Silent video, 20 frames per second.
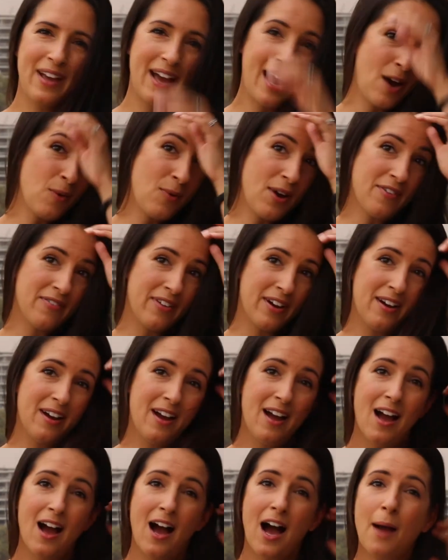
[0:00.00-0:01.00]
However,
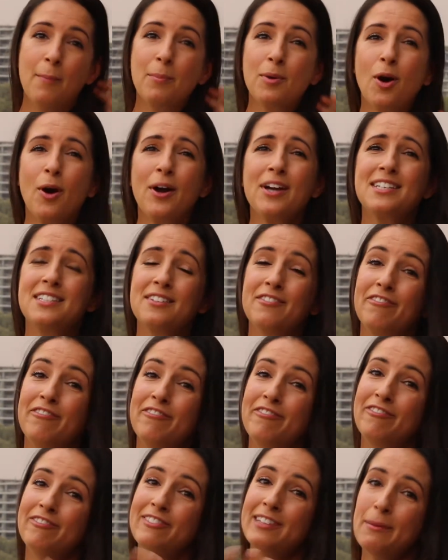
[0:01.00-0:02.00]
I'm going to
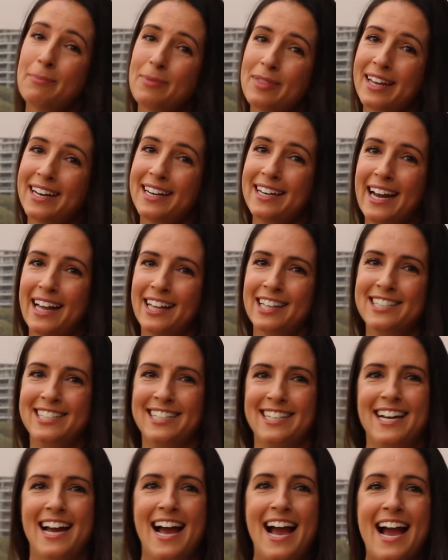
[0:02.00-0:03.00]
flip that
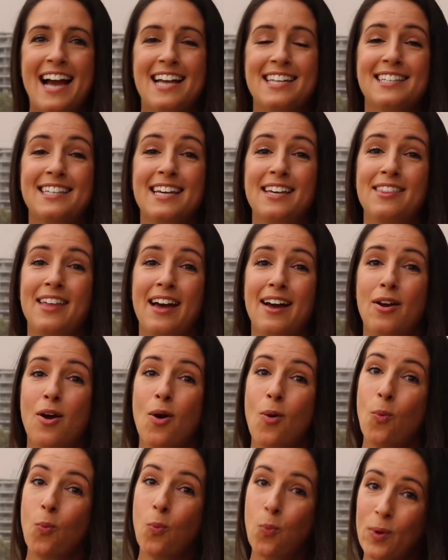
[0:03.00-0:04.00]
analogy and say that
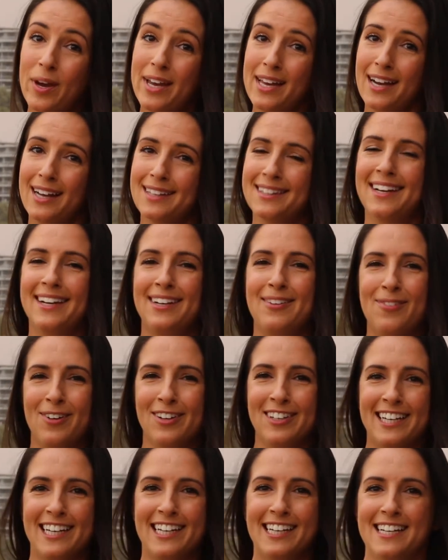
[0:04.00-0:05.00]
we are like
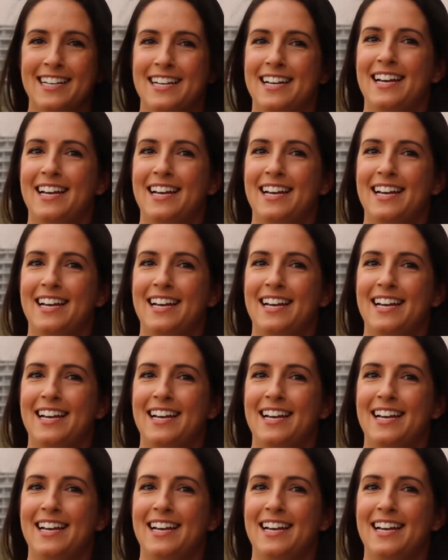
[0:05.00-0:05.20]
Wally.